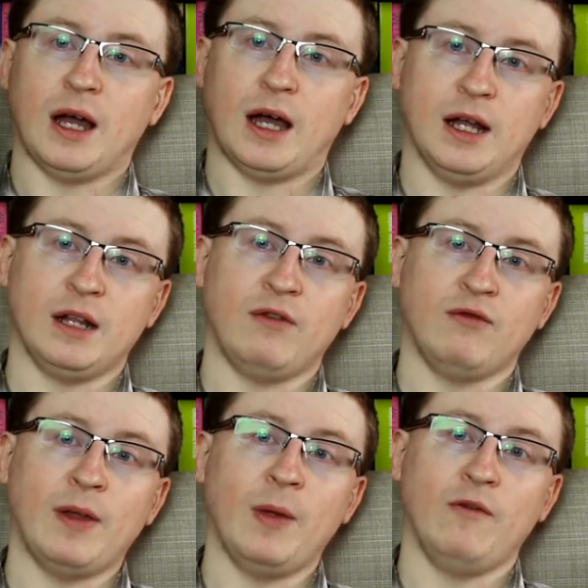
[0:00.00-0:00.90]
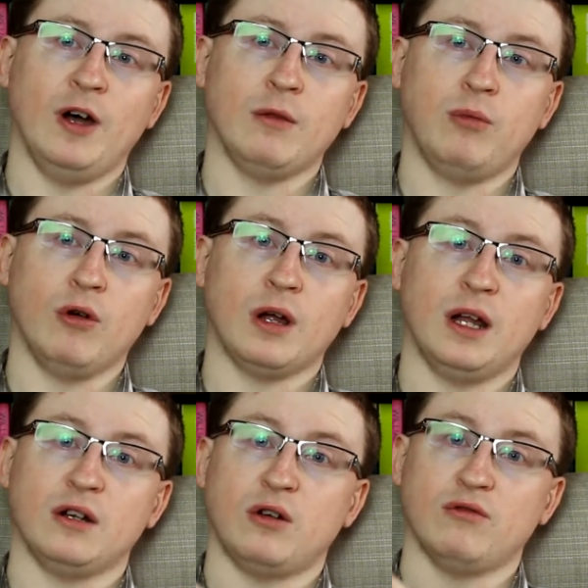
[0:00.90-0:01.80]
And if you've read the first book,
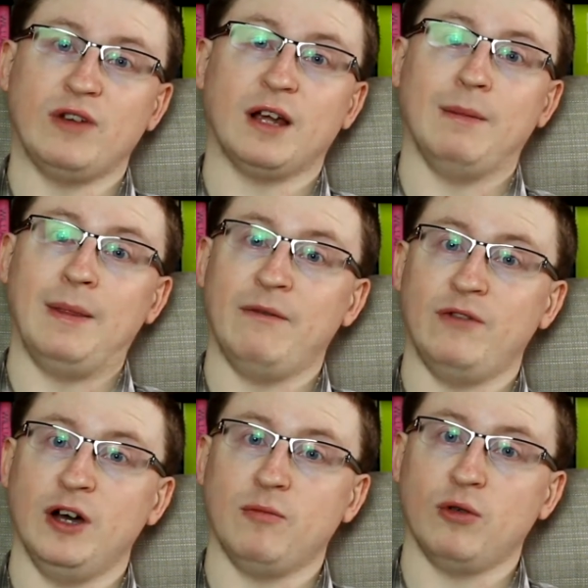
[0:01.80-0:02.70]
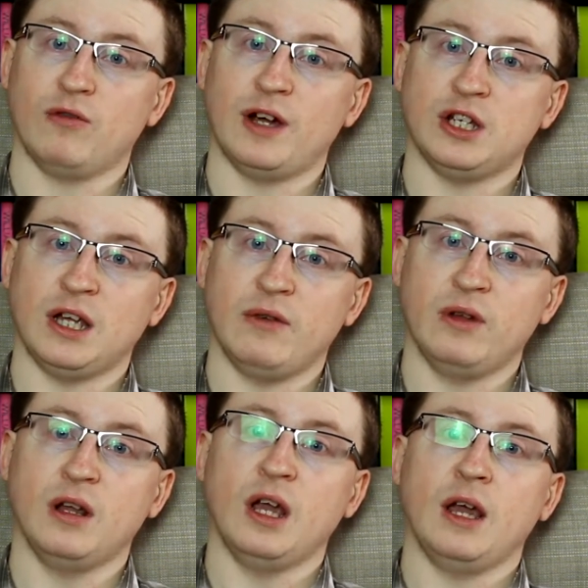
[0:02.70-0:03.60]
and I would recommend the first book, Crashing Heaven,